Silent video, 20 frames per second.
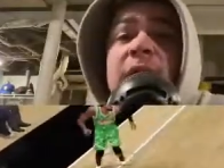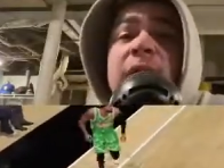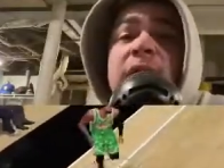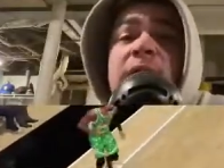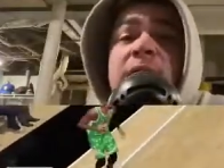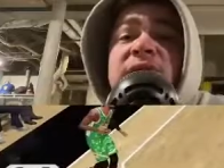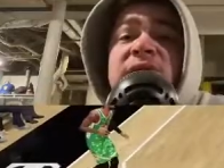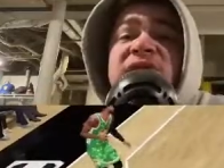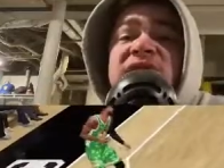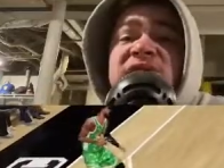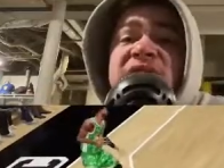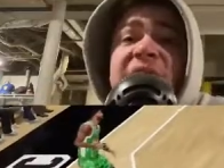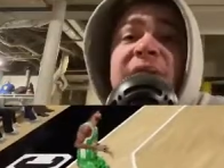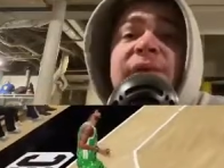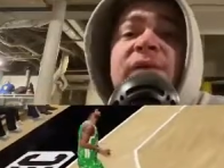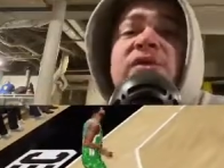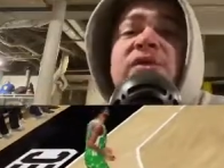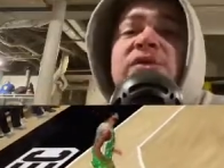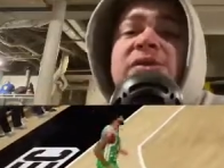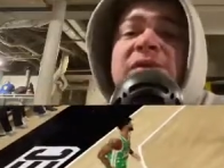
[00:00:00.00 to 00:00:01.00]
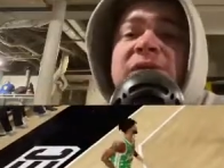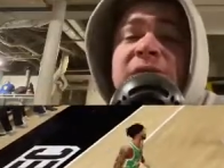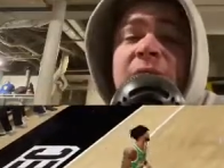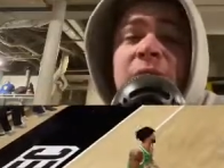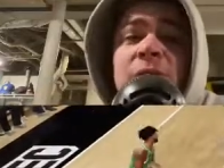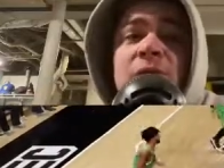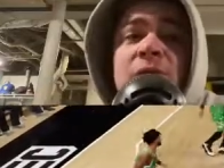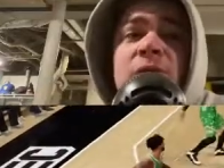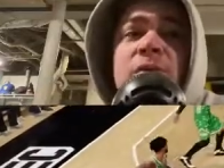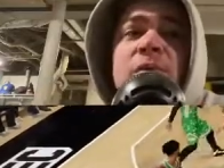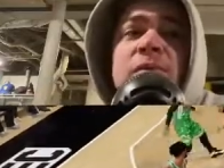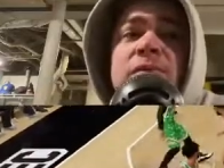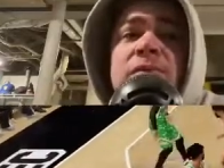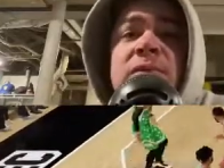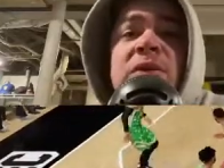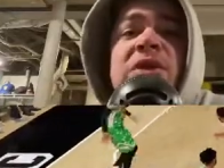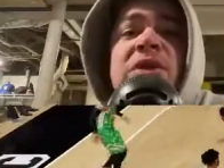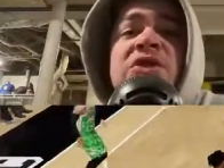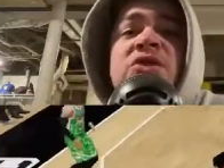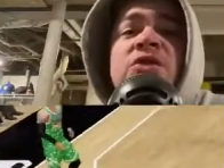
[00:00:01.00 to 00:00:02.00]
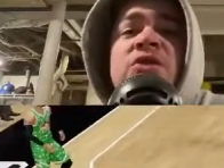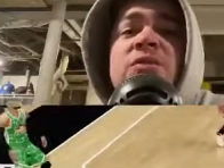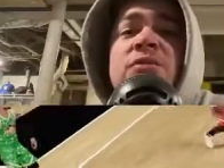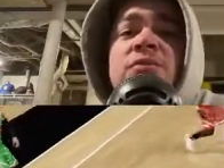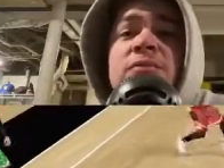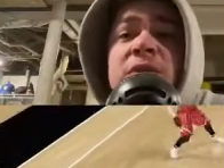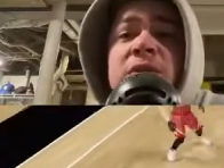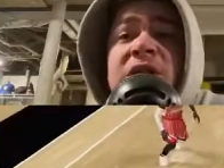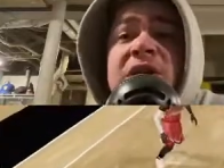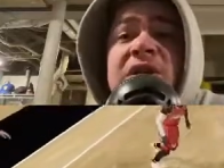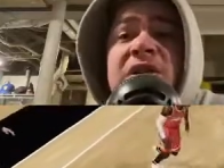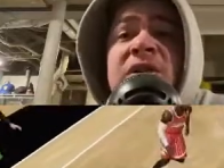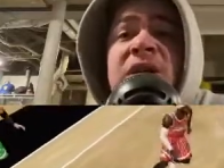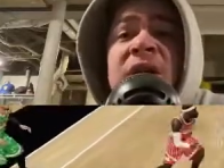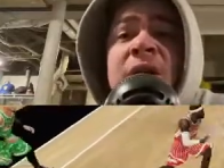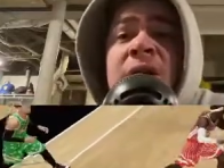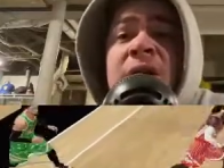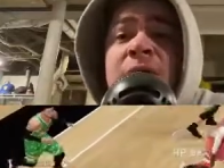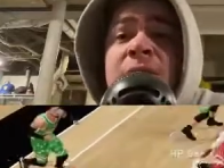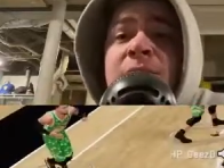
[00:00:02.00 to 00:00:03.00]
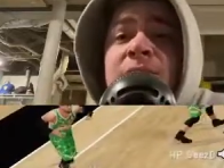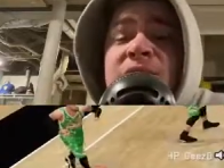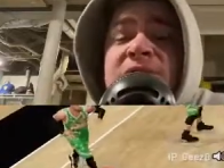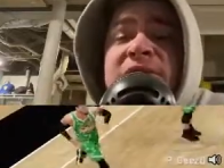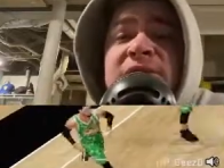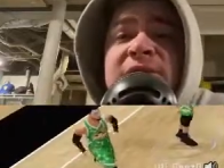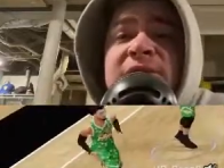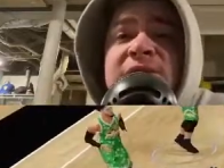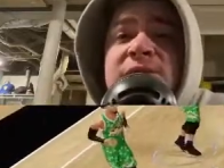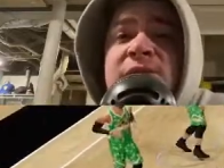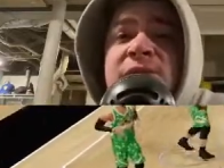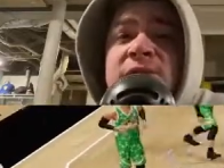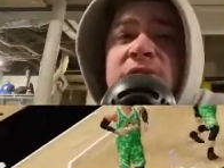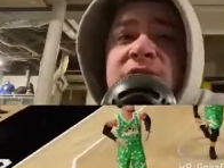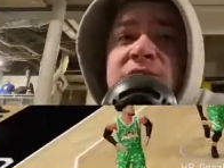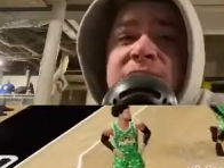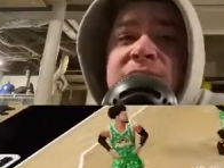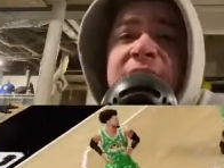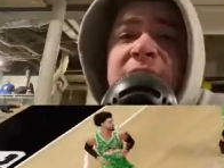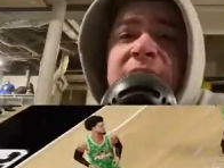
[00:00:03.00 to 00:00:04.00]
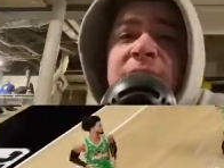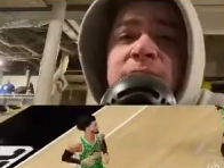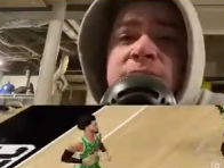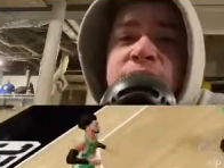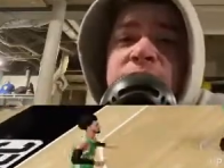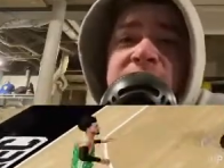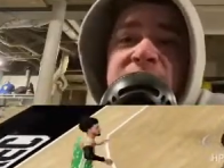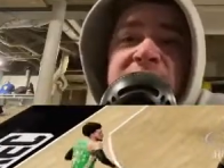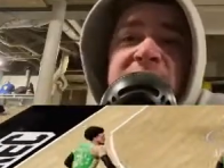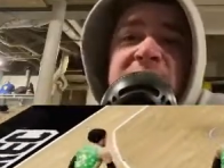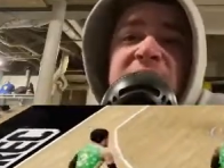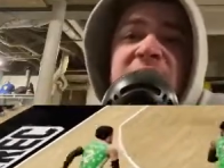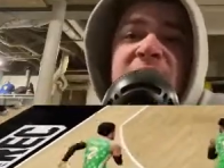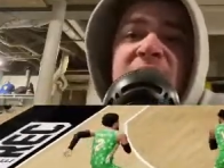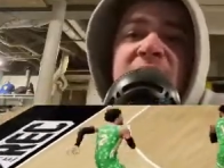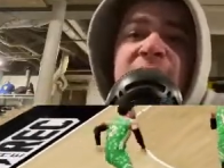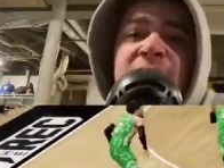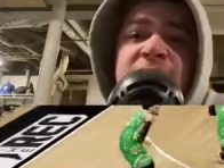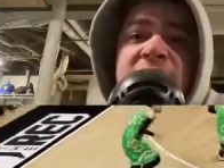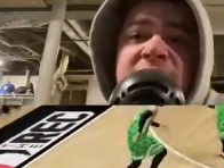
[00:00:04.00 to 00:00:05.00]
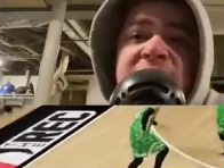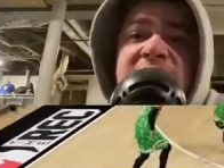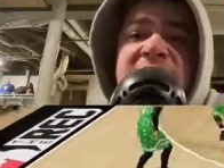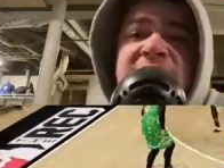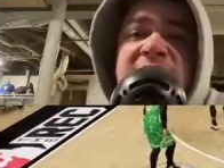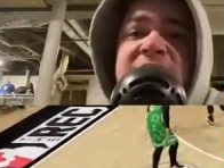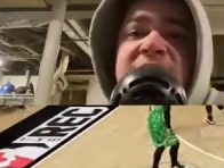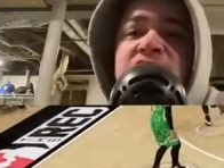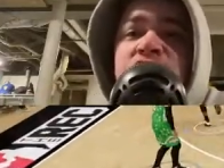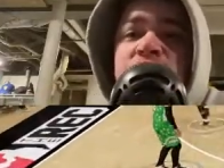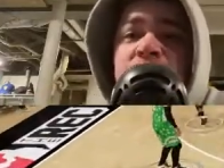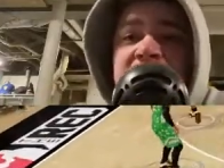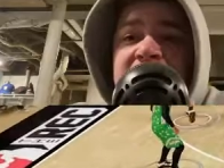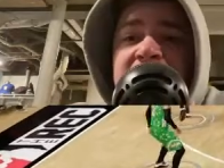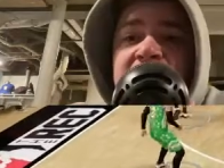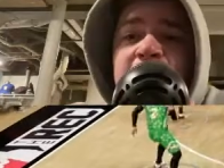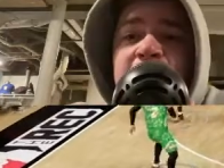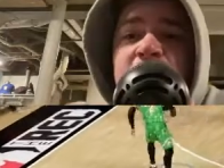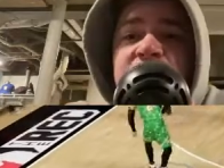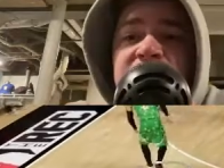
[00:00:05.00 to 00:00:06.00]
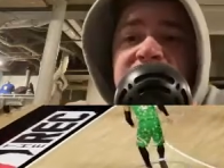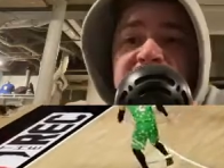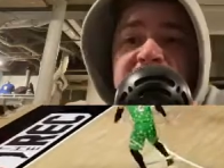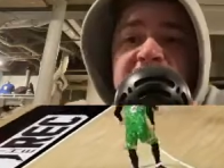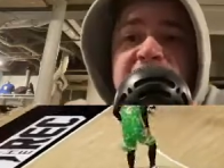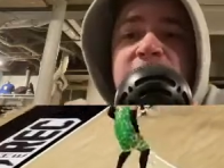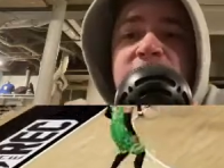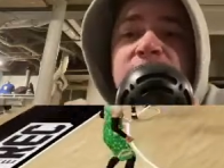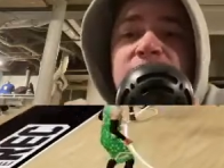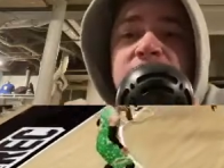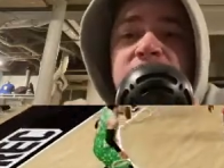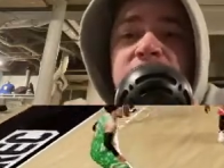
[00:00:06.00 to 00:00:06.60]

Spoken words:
Would save us so much money. Please, 2K, bring a VC transfer system.